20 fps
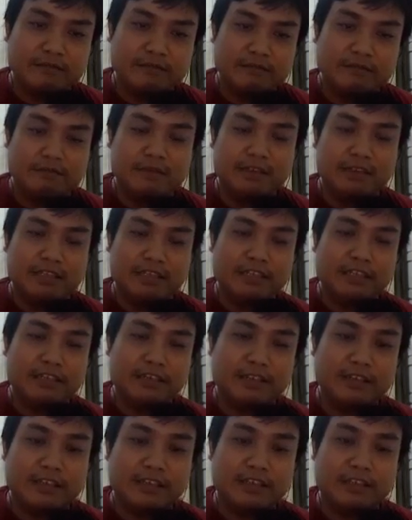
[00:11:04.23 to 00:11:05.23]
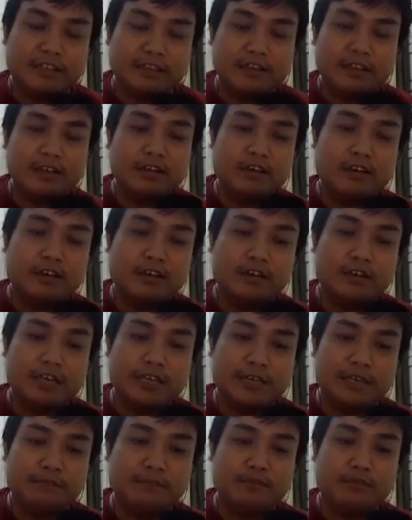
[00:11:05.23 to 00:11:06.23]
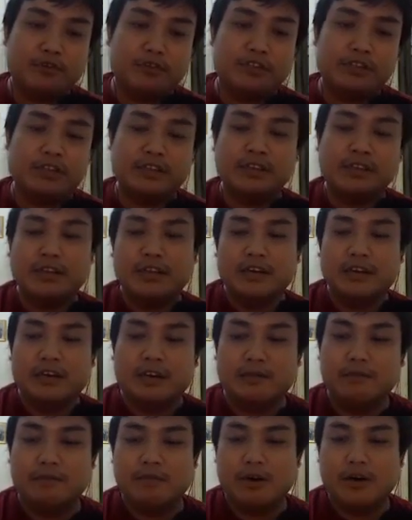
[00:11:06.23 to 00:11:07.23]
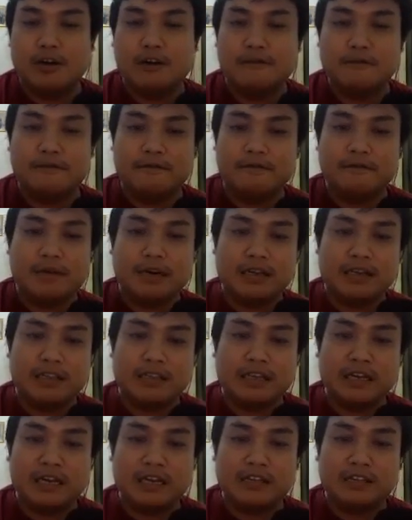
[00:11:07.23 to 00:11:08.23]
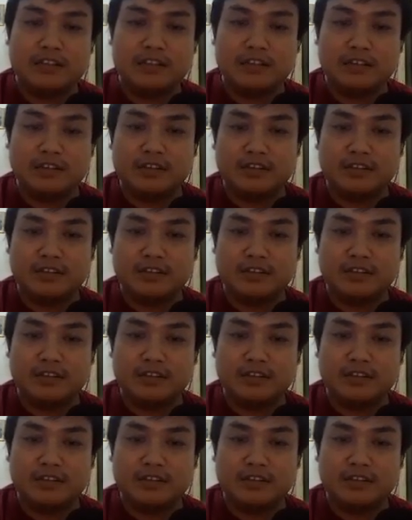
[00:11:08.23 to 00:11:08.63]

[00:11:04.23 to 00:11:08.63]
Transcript: when it reaches the efforts above 100.